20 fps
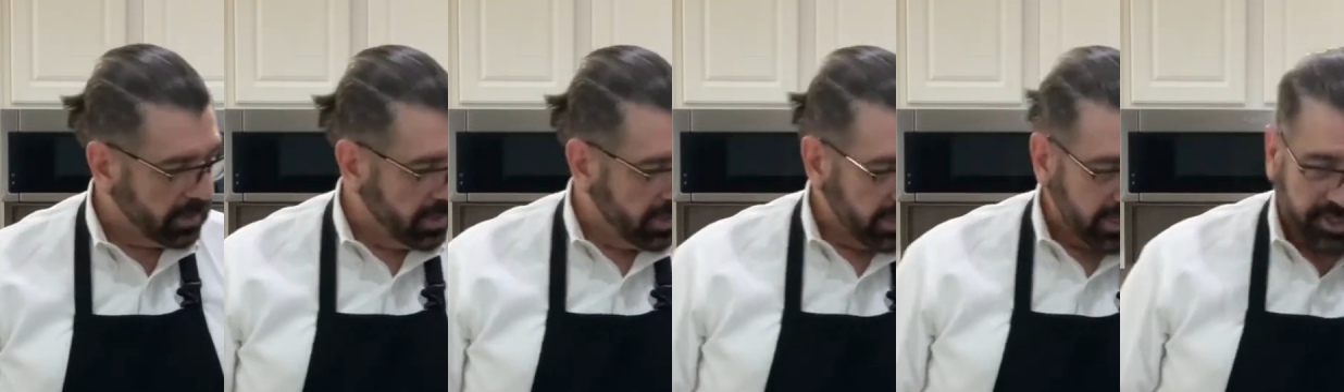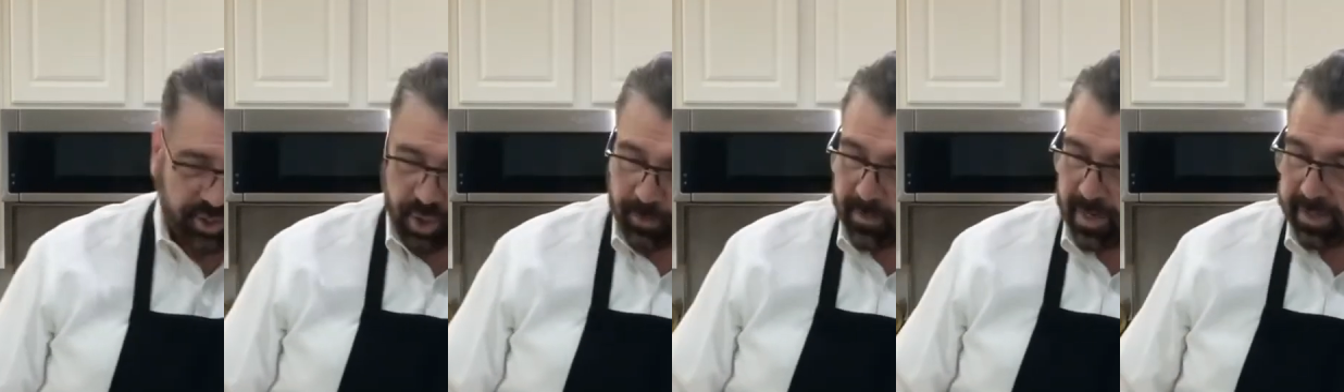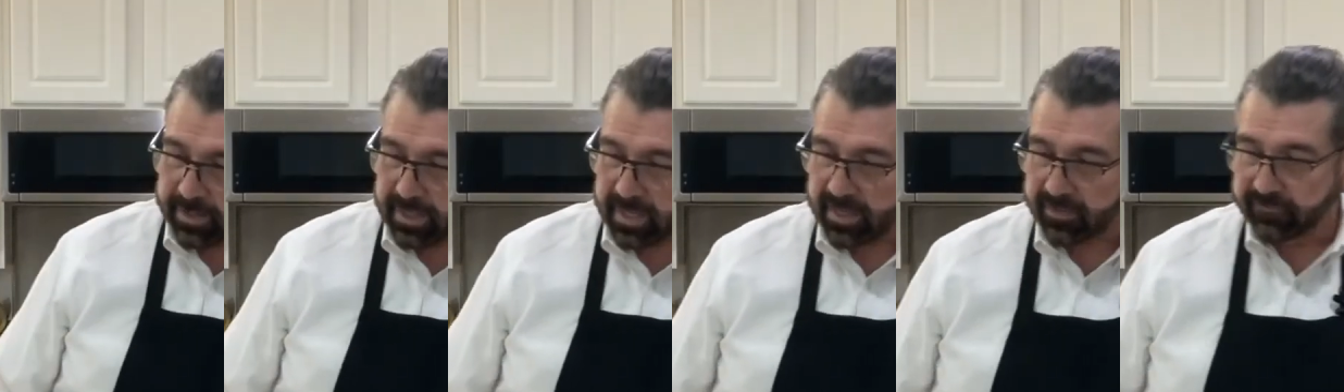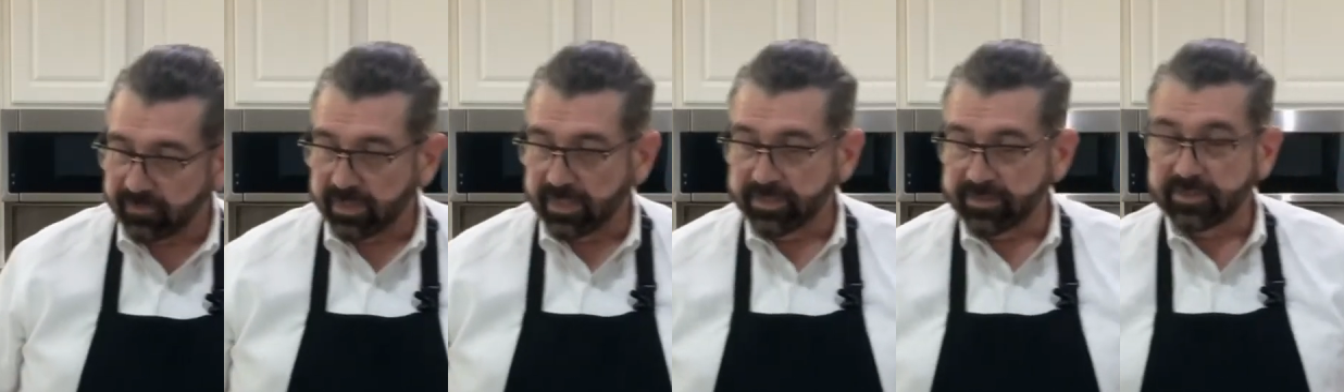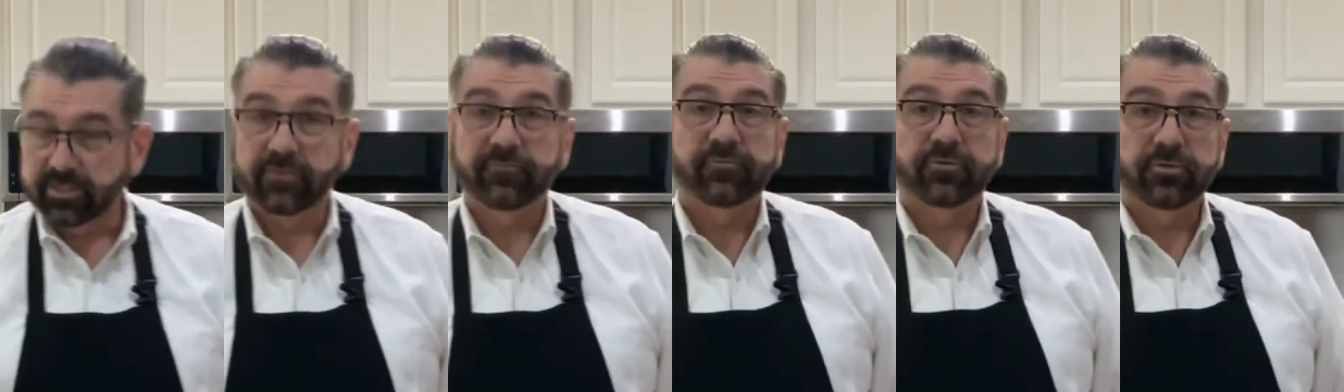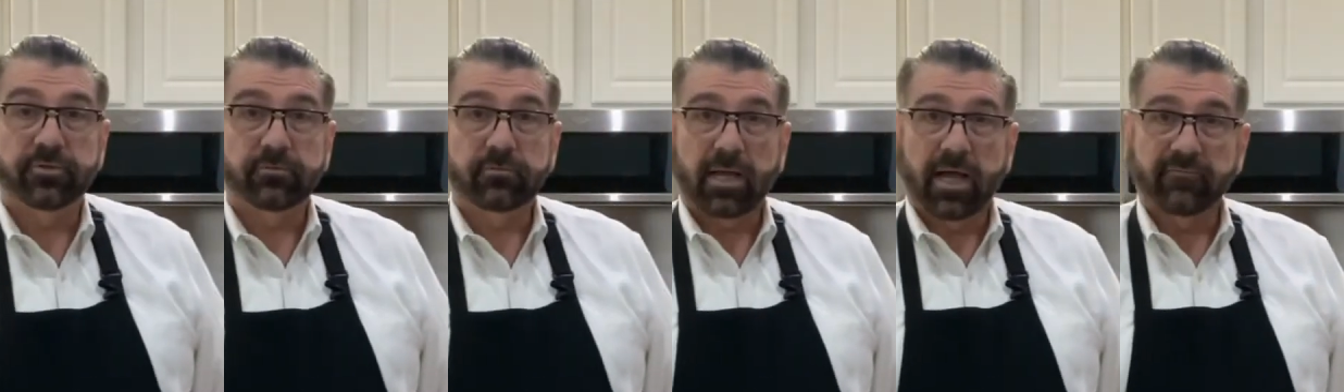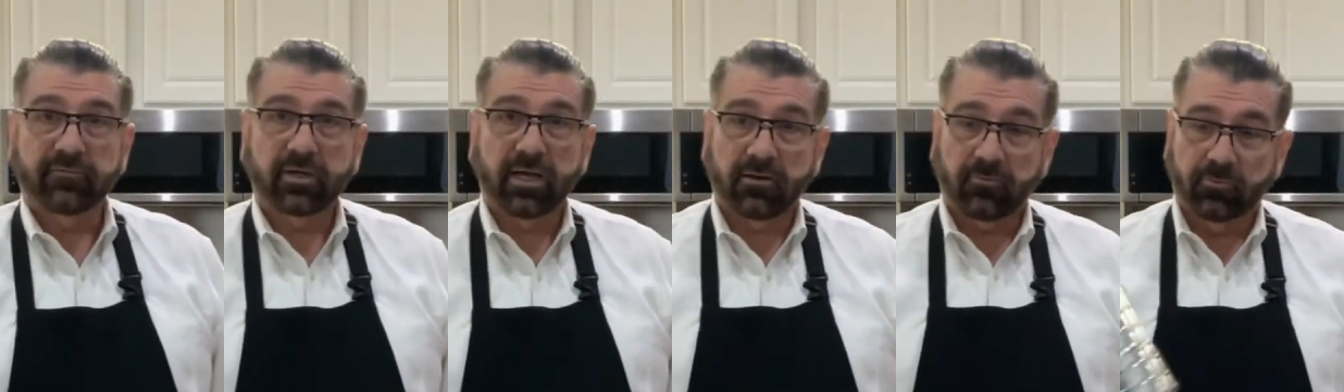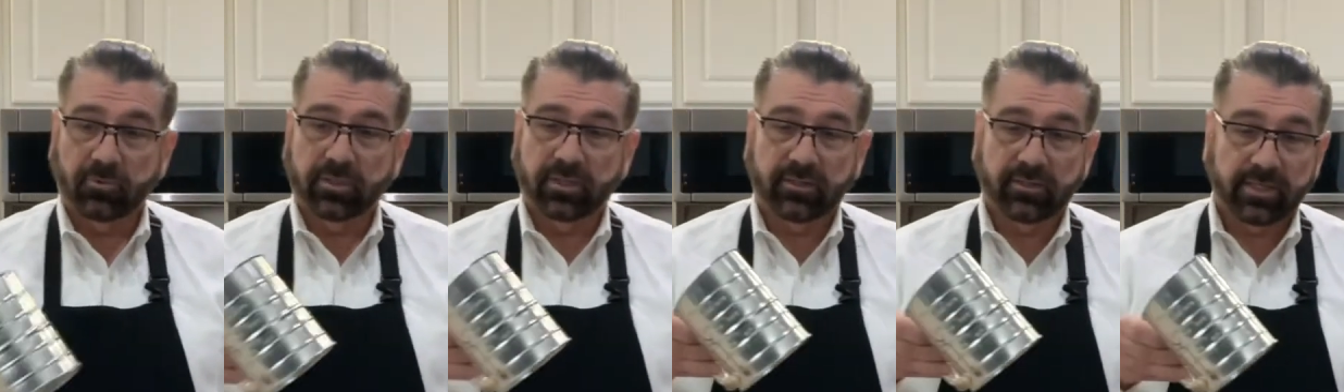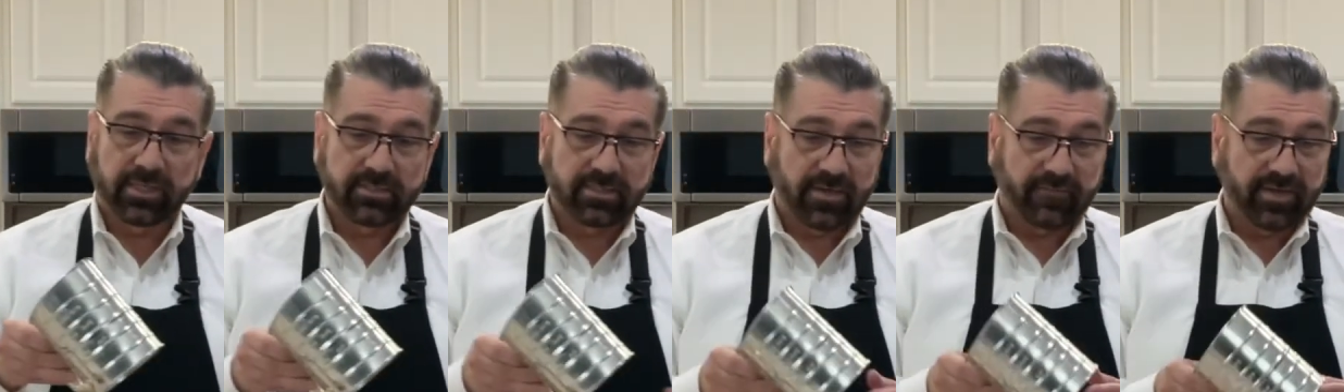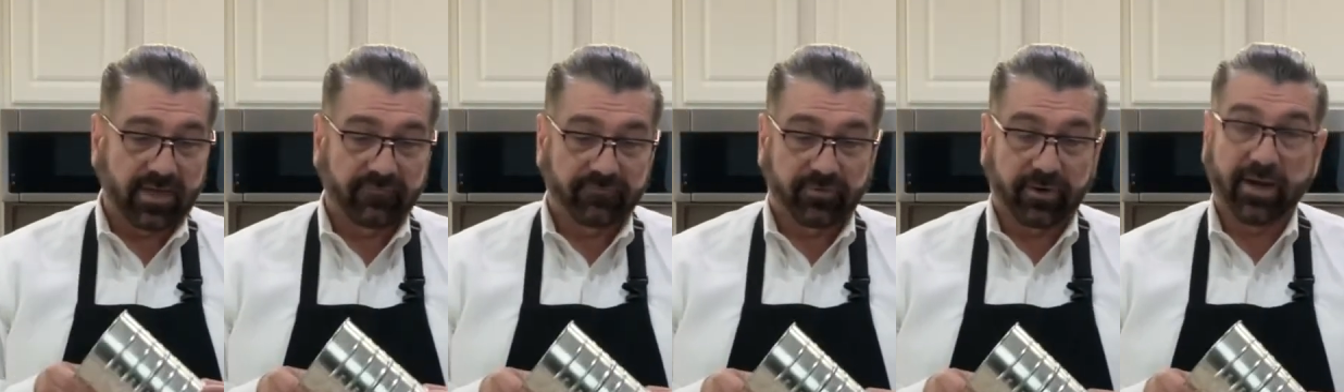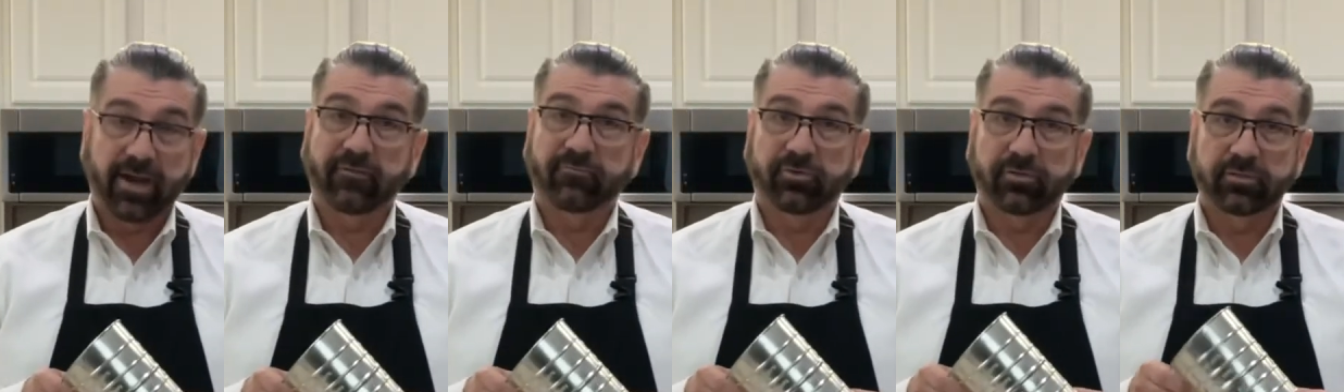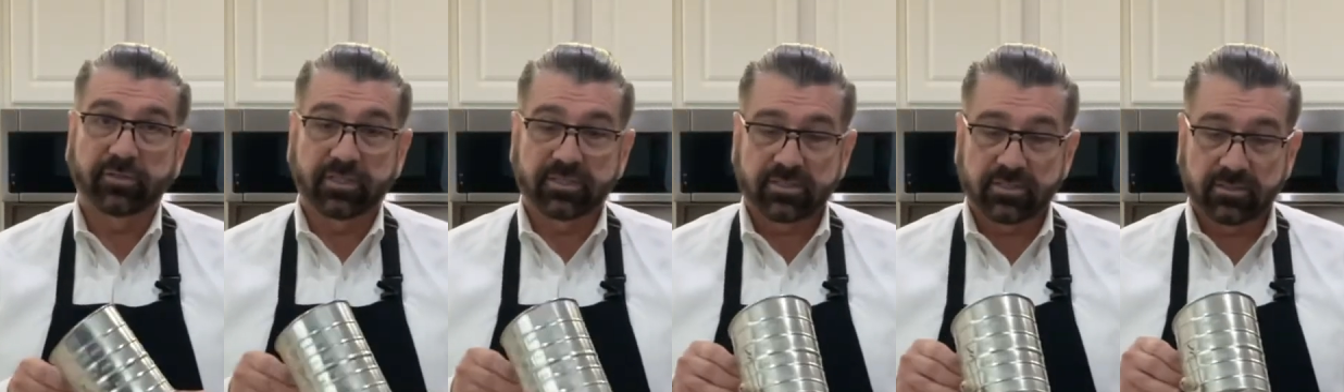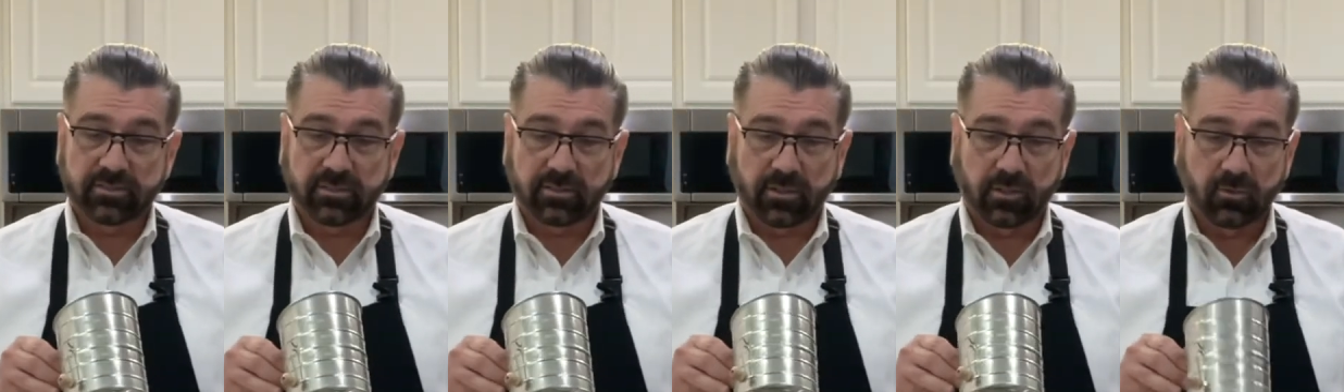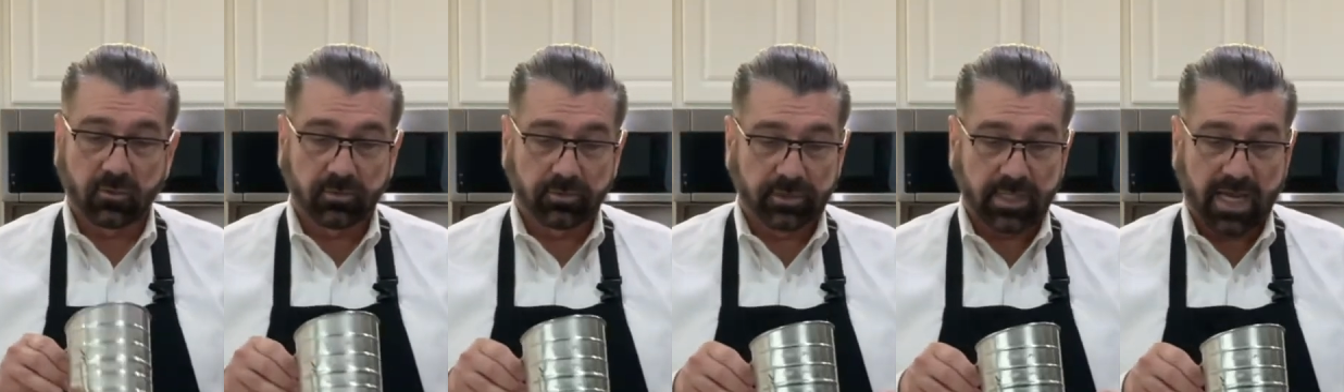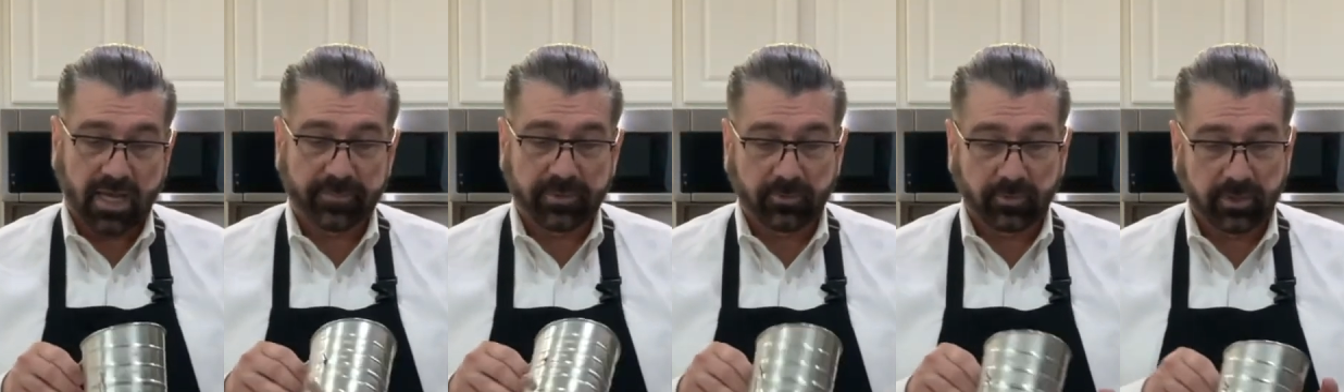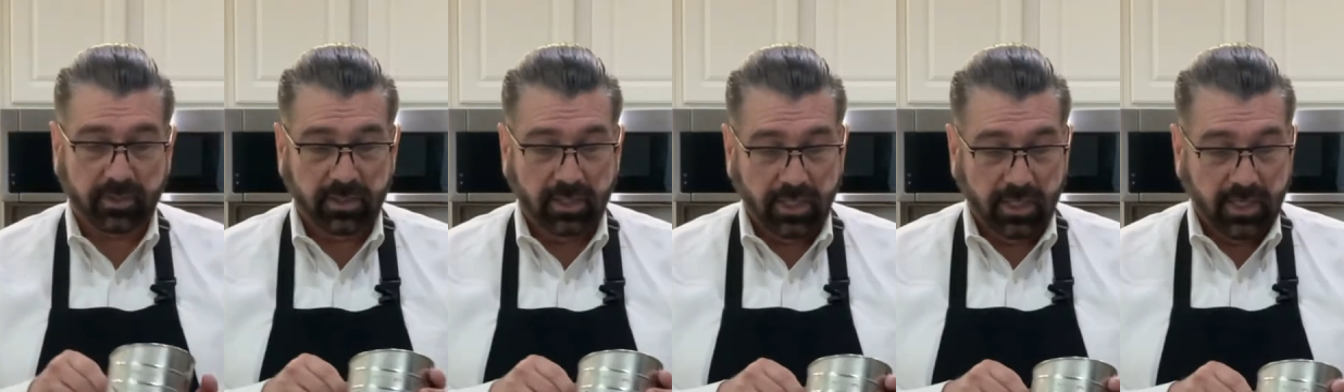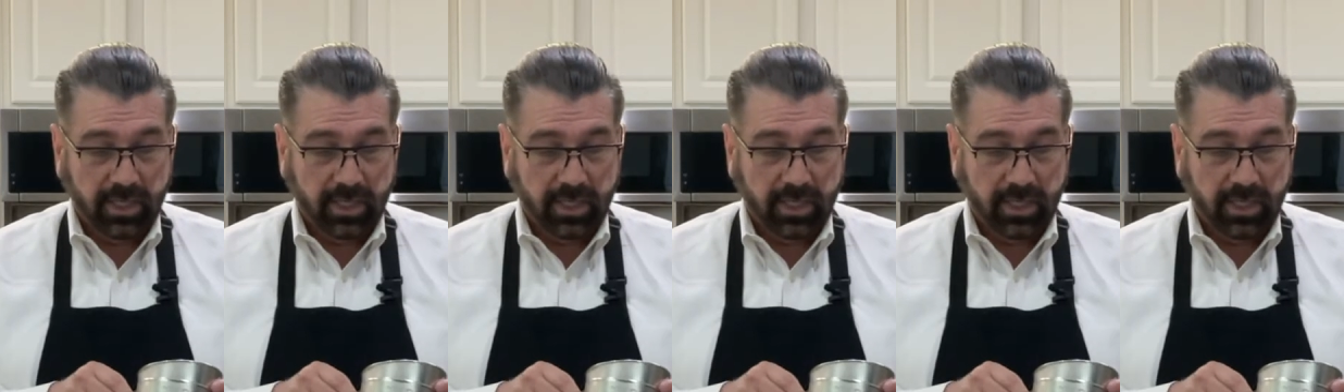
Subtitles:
And you might have a sifter. I've got one of these I've had forever. This is an old timey one.